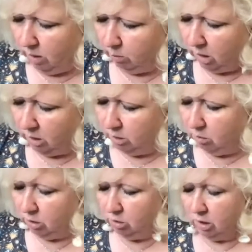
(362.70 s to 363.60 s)
what I'm going to
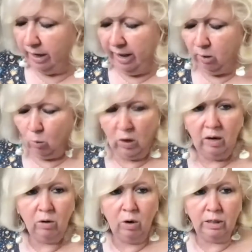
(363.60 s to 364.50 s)
do is use a lighter
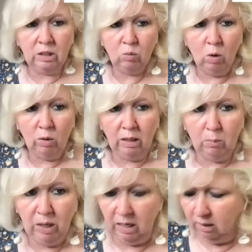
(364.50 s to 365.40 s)
brown on this
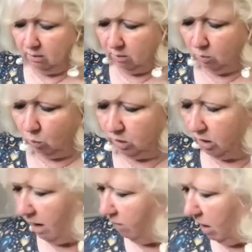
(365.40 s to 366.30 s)
rolling pin, which
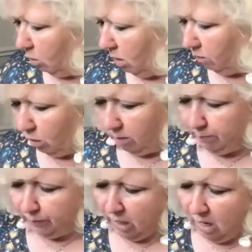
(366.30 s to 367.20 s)
I've now covered up,
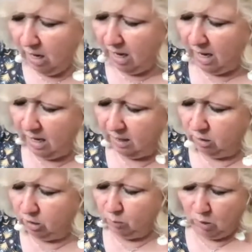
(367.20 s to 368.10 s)

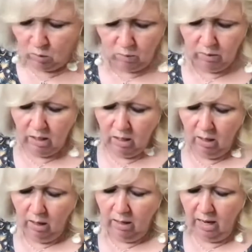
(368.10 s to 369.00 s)
and the spoon.
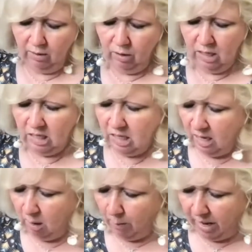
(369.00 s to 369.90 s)
Now, the neat
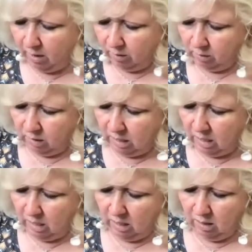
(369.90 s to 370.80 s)
thing about
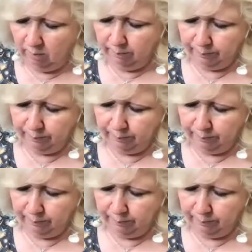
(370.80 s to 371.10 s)
the